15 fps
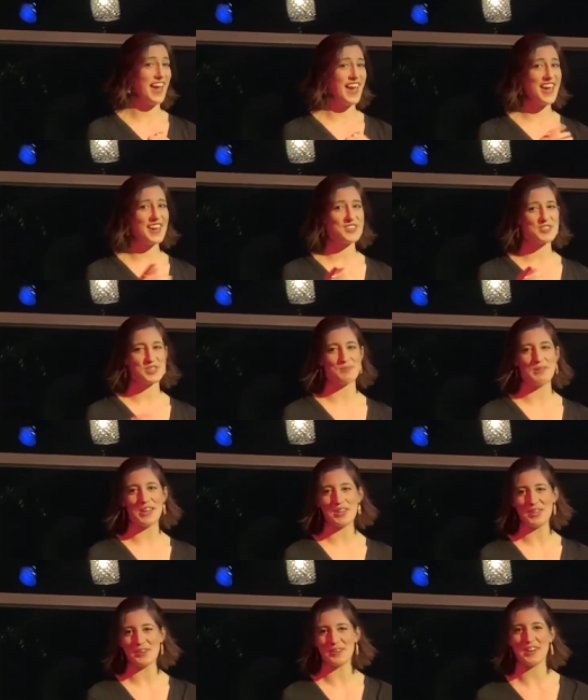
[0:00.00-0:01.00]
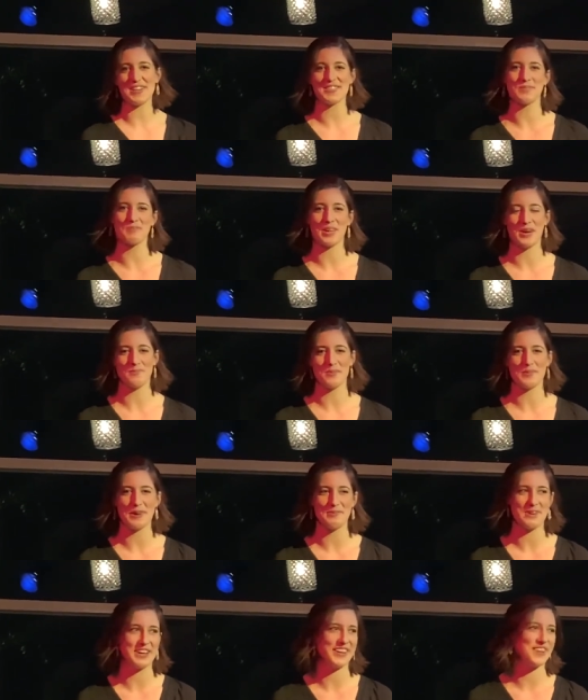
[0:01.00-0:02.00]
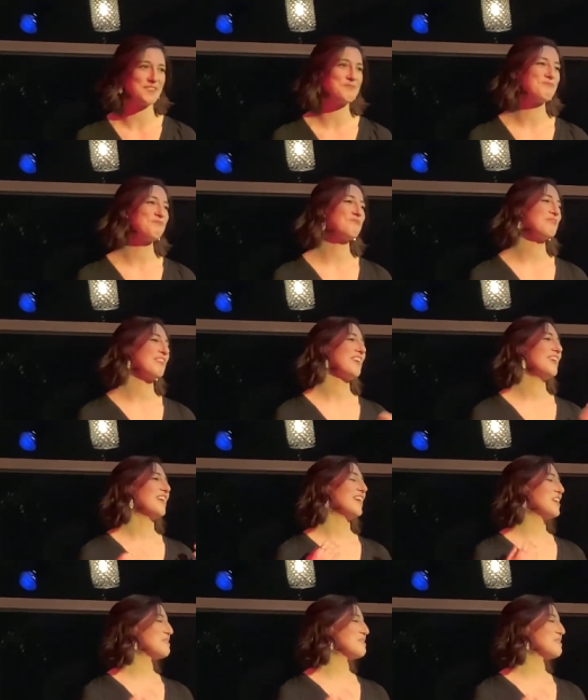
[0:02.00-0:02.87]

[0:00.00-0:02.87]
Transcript: hey, I just met you, you're awesome, come to my wedding.